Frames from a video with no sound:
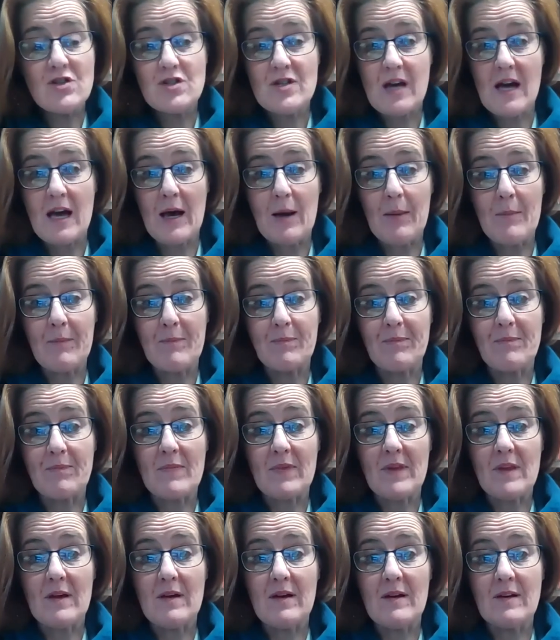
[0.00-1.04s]

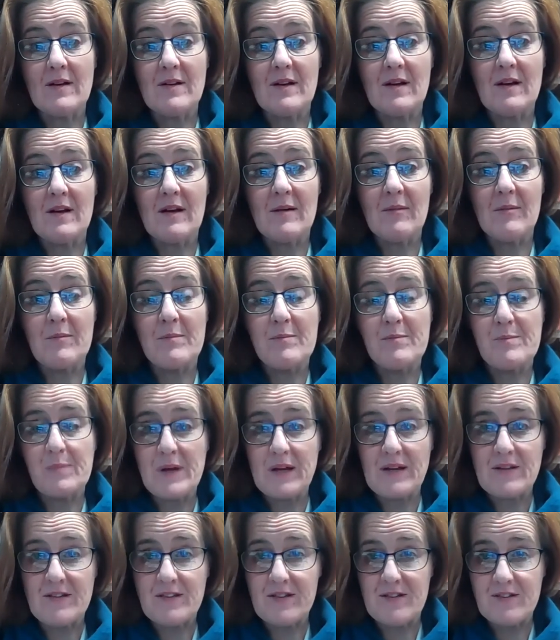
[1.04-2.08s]

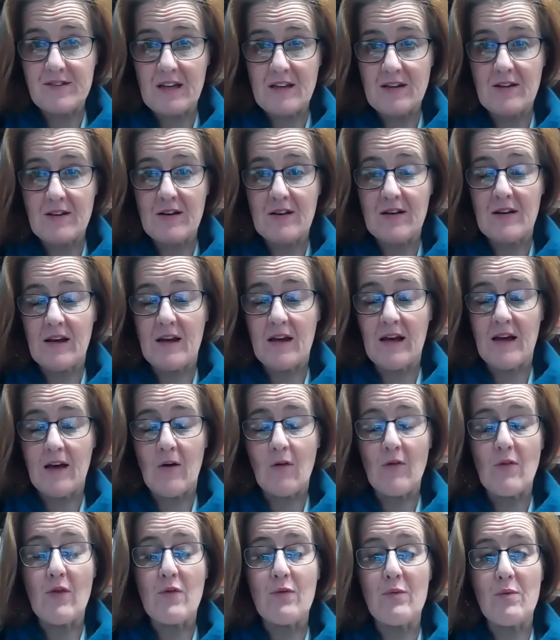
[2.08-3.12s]
been succeeded
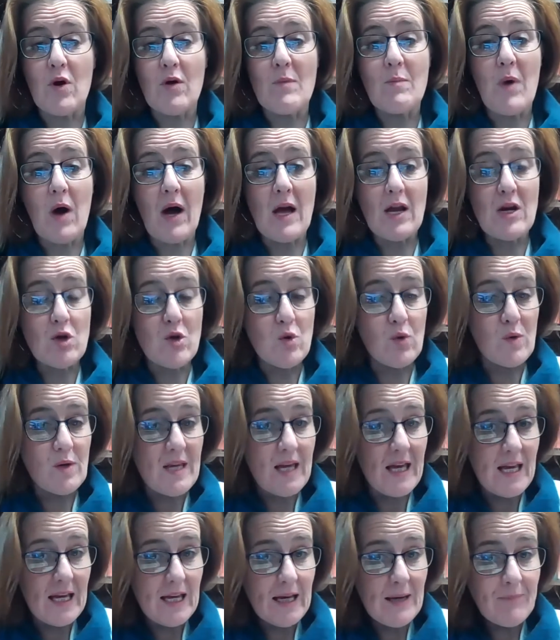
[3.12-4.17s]
on the throne by a new
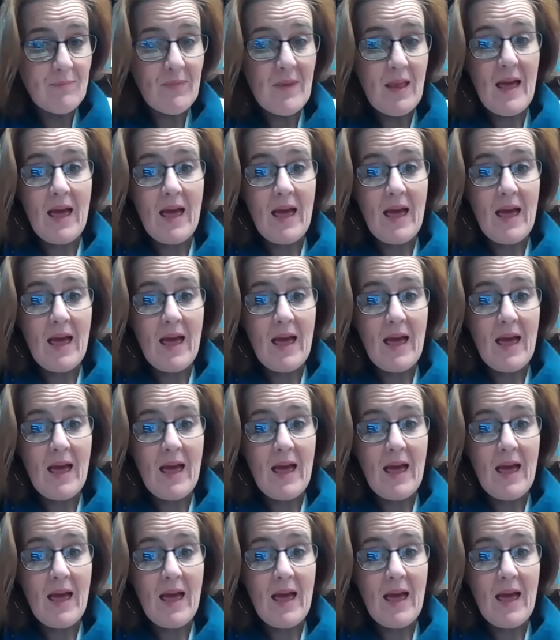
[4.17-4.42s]
king,